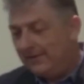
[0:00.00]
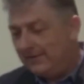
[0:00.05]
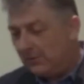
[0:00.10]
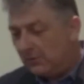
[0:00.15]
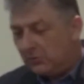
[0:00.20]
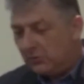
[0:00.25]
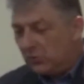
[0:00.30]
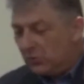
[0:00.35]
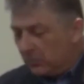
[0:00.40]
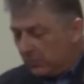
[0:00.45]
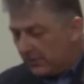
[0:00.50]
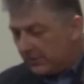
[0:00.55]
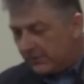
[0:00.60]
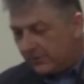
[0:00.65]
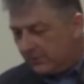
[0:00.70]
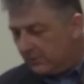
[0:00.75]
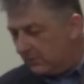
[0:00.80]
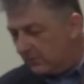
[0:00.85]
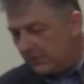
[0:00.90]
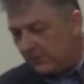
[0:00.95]
so 2 plus
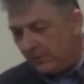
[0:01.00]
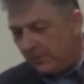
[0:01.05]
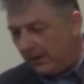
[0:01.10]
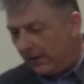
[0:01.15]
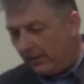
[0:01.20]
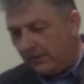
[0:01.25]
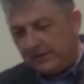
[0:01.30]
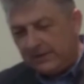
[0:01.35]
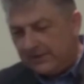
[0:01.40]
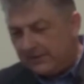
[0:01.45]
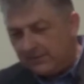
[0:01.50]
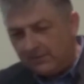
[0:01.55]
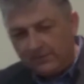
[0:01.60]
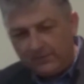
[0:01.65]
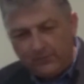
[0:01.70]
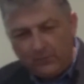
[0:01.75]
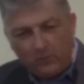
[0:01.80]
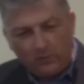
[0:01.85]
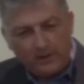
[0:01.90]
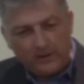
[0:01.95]
2 somehow isn't
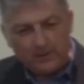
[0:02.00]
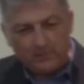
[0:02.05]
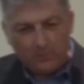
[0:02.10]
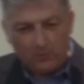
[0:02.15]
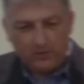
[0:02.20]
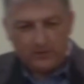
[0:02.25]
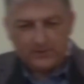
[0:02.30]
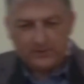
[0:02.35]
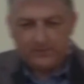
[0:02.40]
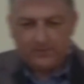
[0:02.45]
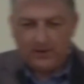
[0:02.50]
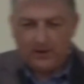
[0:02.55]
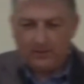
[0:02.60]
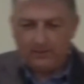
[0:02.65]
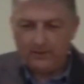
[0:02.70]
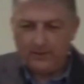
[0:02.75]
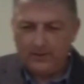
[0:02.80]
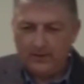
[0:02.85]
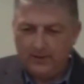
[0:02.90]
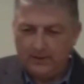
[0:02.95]
4 anymore, it's
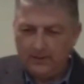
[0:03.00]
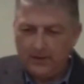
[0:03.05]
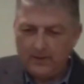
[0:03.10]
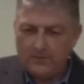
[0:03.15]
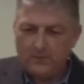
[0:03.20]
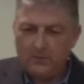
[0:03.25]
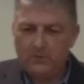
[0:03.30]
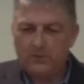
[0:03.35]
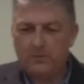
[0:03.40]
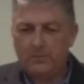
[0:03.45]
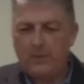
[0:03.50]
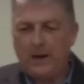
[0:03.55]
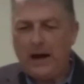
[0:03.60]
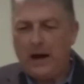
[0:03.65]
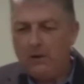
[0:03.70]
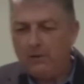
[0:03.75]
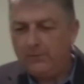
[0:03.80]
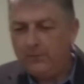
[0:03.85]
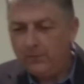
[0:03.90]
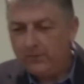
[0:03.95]
5. That's not a
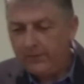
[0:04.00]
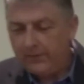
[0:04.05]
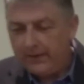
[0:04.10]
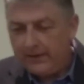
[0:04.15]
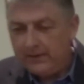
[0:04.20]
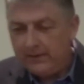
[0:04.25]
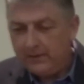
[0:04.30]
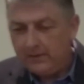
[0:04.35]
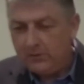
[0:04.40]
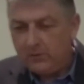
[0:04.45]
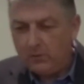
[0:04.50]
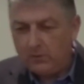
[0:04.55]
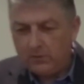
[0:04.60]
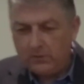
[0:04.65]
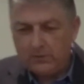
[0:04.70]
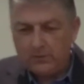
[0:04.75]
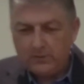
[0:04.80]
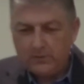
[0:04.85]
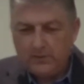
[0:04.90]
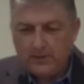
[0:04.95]
powerful thing that God
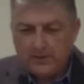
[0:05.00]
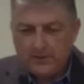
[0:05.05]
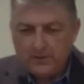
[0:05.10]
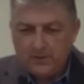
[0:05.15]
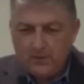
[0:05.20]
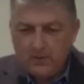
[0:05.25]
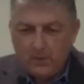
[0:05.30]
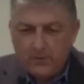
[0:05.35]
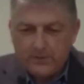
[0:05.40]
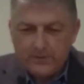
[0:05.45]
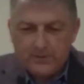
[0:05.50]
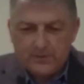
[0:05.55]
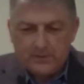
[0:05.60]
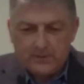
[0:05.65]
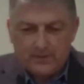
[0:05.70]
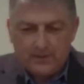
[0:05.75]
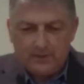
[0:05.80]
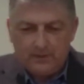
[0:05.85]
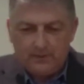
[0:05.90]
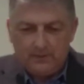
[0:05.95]
could do, that's a
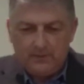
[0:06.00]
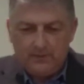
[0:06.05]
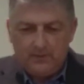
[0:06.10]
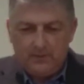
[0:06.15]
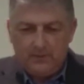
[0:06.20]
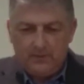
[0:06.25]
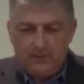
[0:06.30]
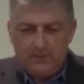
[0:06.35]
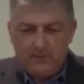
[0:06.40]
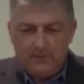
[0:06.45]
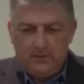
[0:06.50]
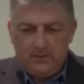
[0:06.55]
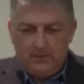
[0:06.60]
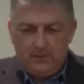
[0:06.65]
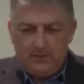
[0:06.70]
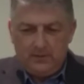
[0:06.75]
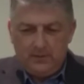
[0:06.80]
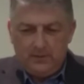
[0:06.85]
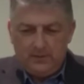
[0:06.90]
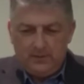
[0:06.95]
nonsense thing.
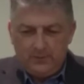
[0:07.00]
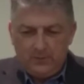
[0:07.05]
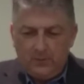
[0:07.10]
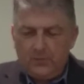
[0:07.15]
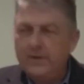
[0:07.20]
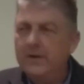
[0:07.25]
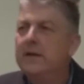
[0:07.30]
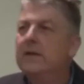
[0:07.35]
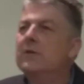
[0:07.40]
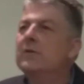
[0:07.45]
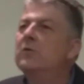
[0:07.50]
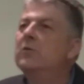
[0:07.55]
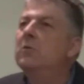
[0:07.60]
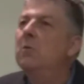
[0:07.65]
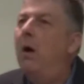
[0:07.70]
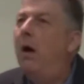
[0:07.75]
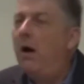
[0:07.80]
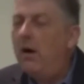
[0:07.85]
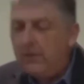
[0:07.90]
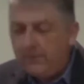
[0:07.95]
It's not that it's
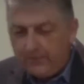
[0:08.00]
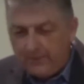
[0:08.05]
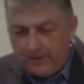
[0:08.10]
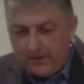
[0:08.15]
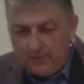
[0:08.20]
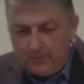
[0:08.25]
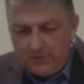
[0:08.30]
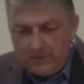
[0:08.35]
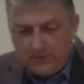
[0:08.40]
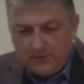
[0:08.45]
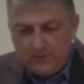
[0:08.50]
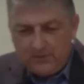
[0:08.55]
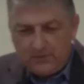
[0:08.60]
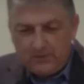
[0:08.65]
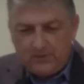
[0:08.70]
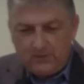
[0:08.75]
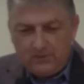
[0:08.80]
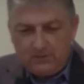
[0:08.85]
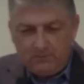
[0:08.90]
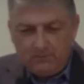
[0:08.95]
too hard for him, it's
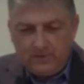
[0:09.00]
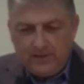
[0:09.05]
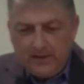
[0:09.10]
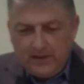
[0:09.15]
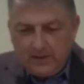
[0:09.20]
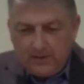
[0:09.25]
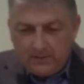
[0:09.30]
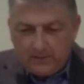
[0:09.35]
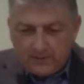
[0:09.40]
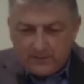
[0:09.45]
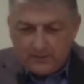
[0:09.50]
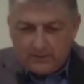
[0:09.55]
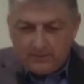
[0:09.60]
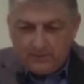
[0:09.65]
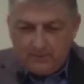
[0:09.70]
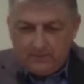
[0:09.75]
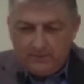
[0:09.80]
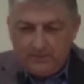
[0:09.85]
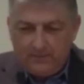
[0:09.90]
just ridiculous.